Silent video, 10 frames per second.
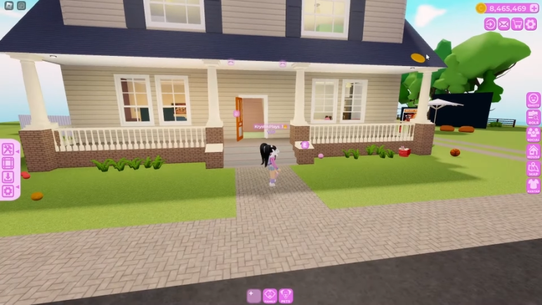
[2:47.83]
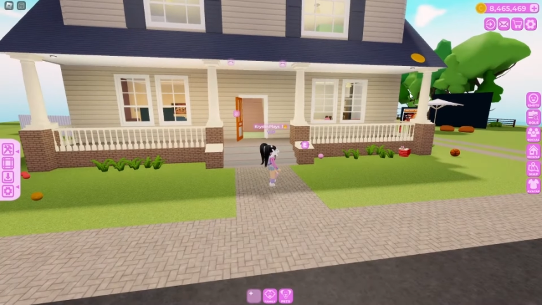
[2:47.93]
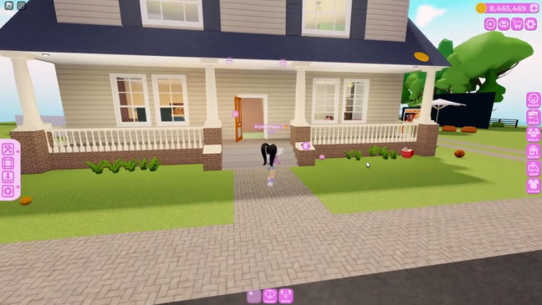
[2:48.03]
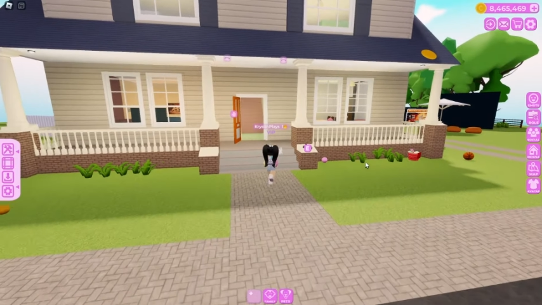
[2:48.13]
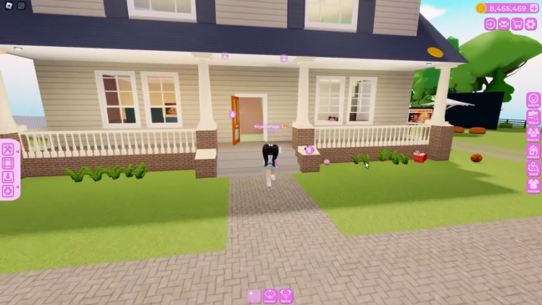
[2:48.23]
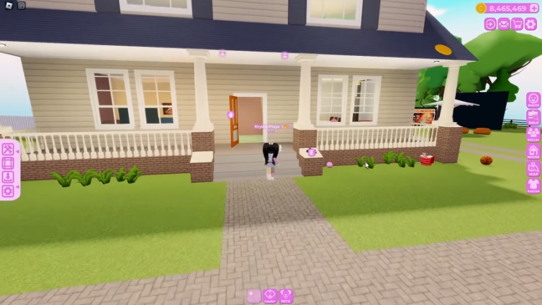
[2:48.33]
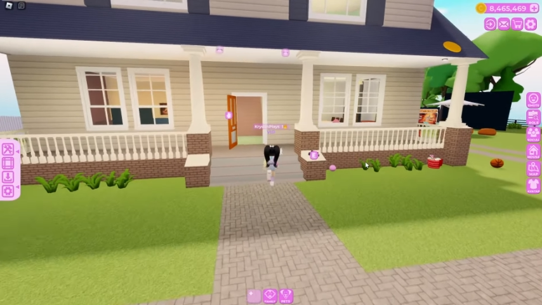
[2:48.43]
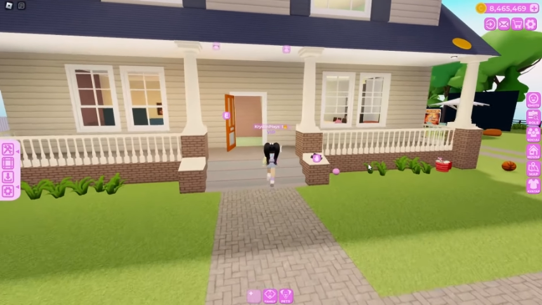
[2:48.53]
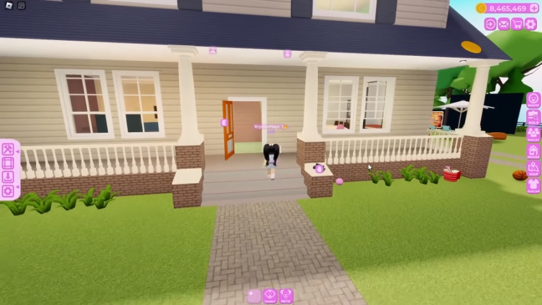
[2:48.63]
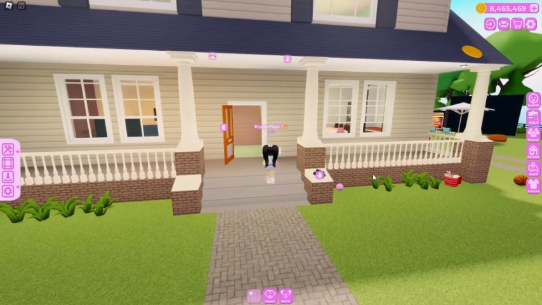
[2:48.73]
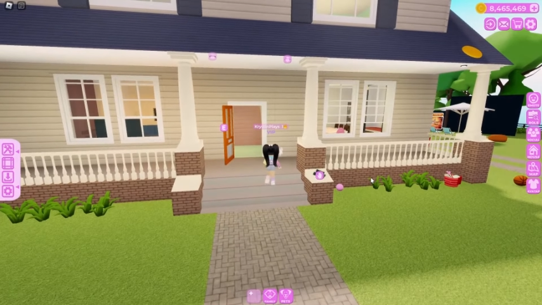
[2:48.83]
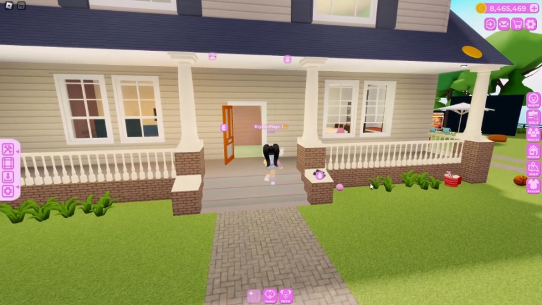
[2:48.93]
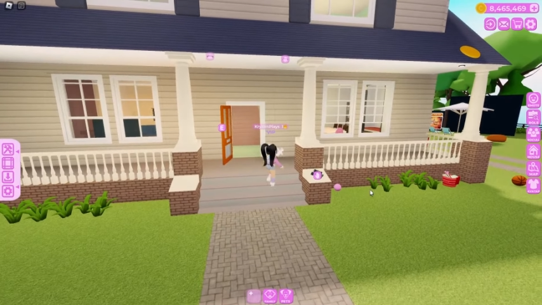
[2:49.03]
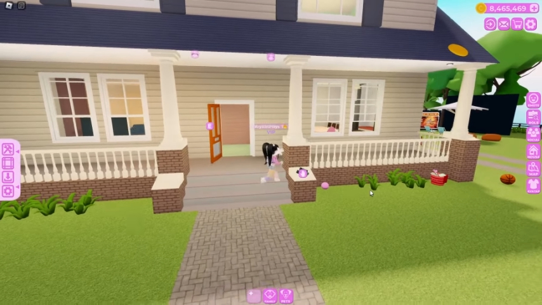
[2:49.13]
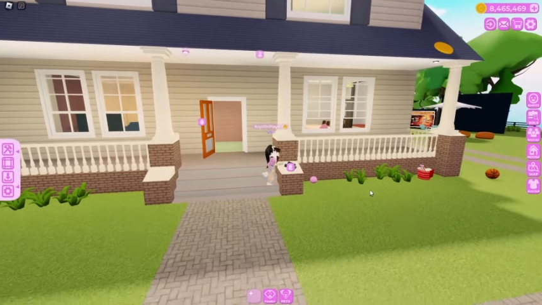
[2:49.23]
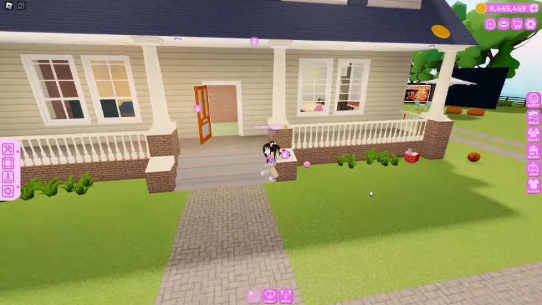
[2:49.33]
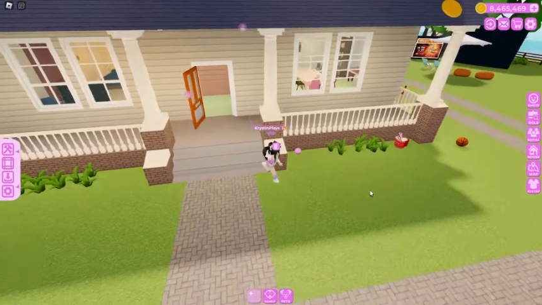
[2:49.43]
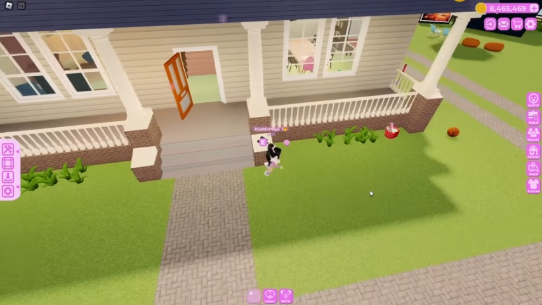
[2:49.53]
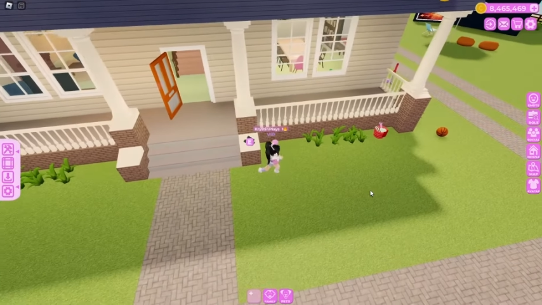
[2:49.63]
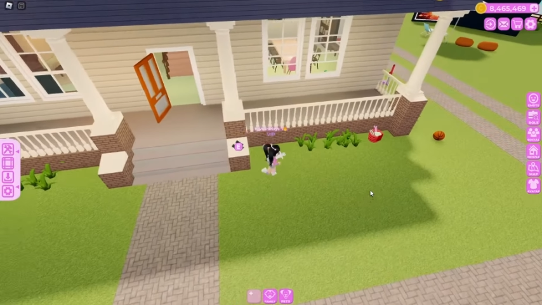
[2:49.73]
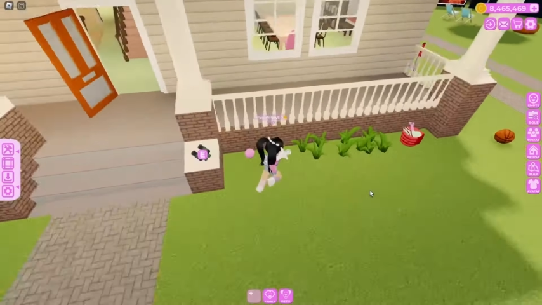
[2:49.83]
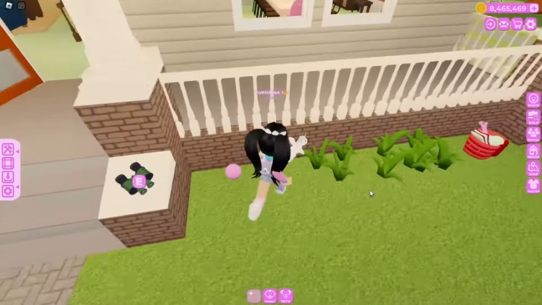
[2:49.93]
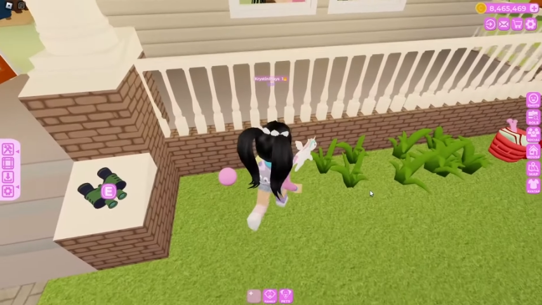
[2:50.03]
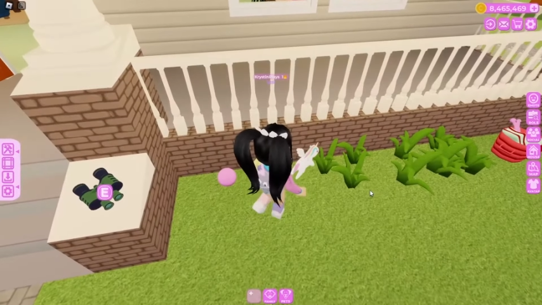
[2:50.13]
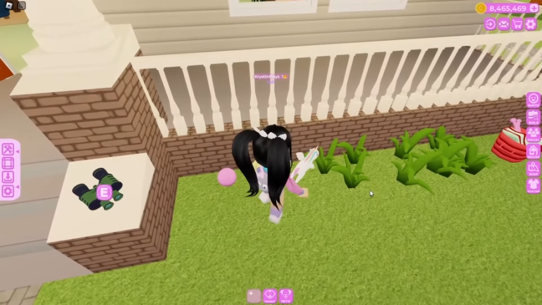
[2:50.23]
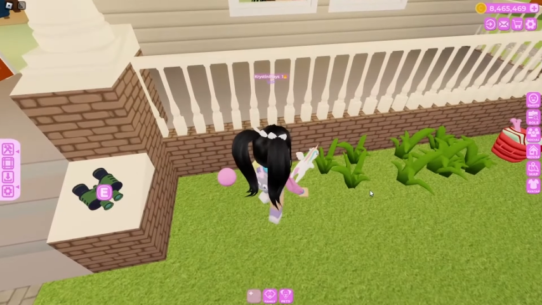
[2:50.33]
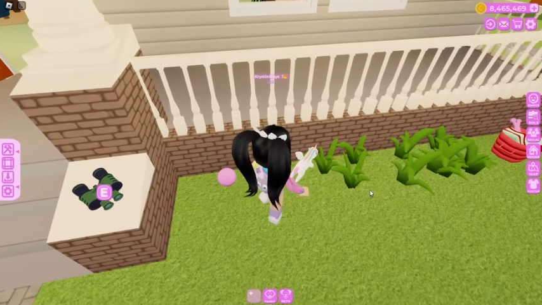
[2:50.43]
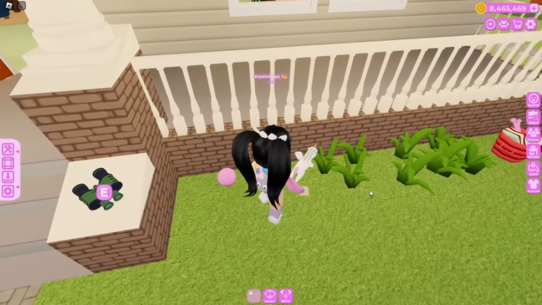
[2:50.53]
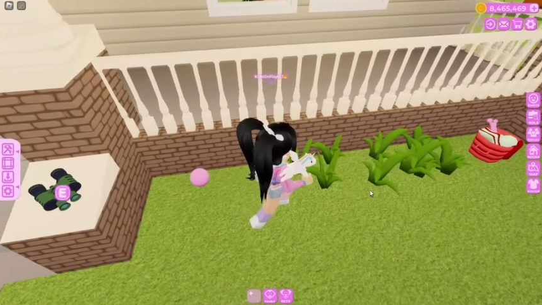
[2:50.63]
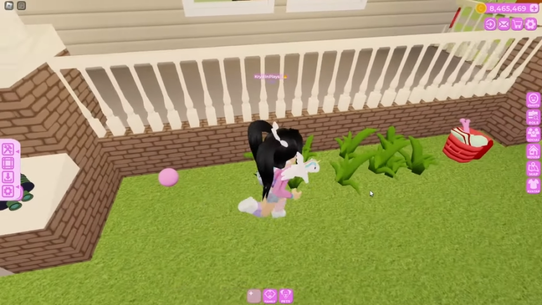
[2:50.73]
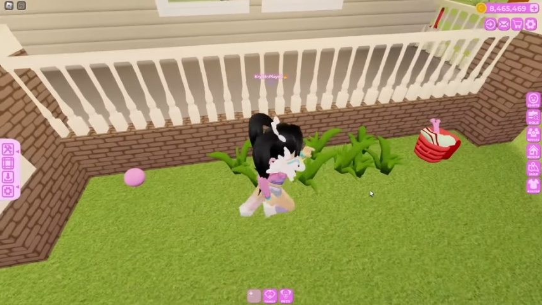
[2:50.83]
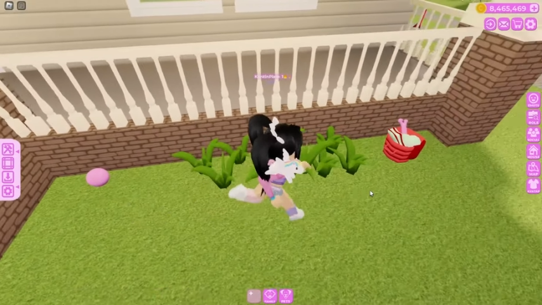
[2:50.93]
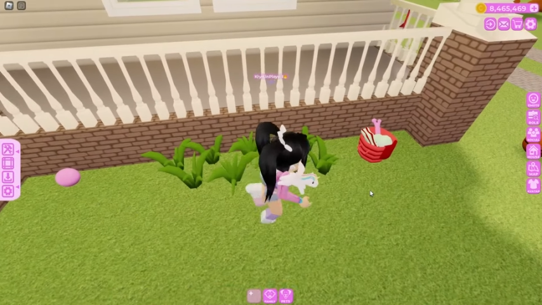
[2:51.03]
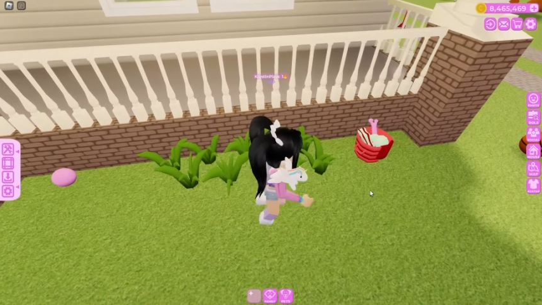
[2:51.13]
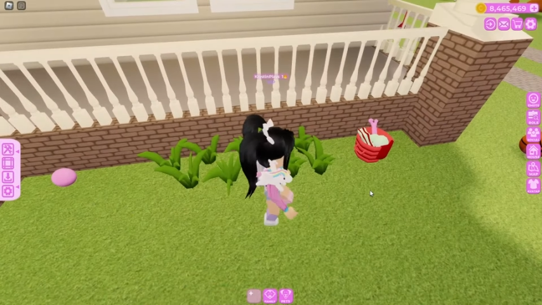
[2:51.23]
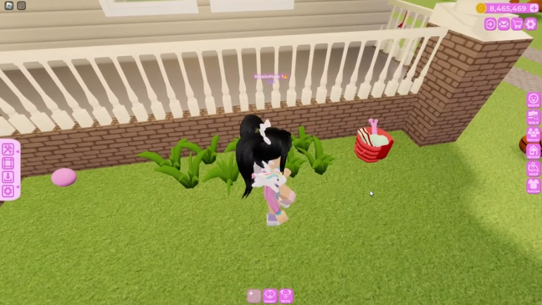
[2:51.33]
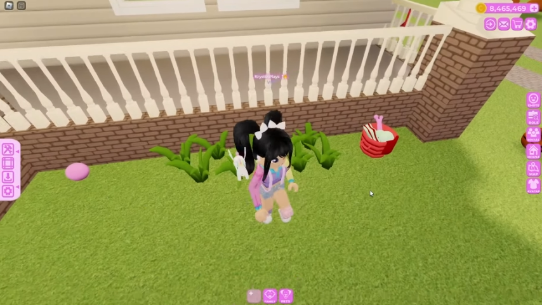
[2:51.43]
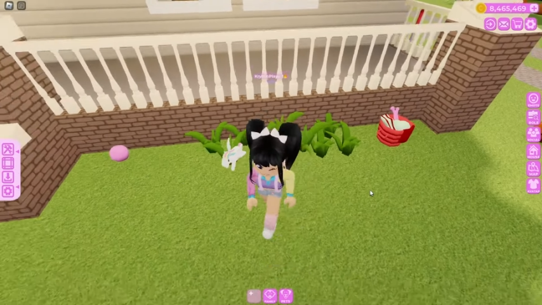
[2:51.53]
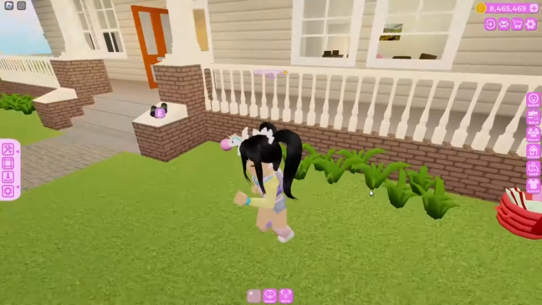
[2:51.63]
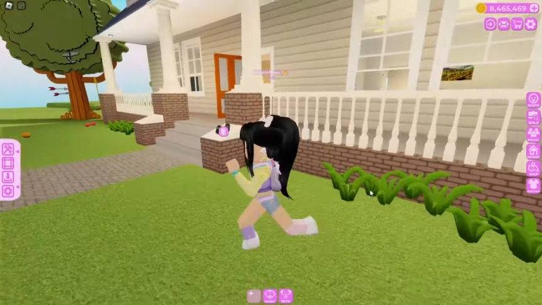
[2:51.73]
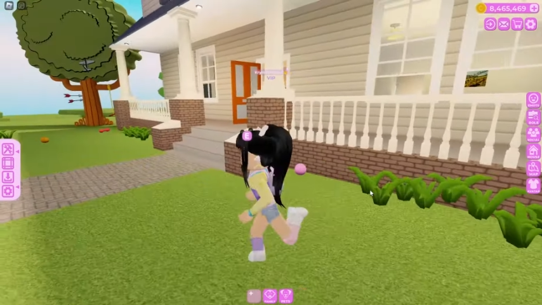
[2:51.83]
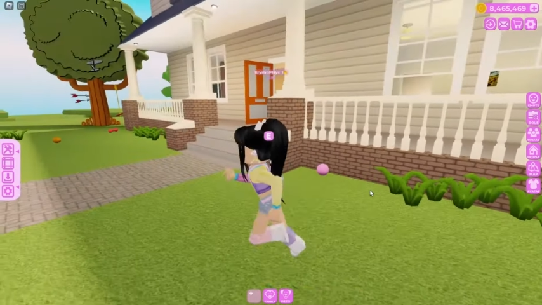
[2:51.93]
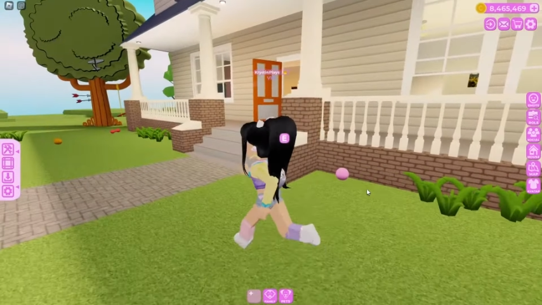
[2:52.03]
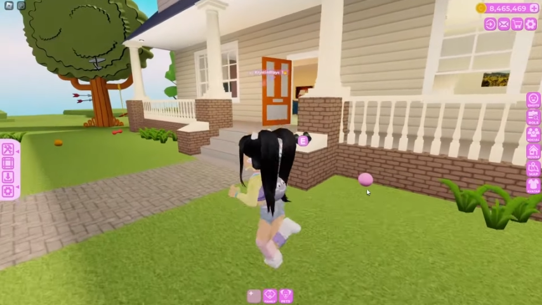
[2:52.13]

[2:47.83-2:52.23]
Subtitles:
No face is visible, so there are no lips to read.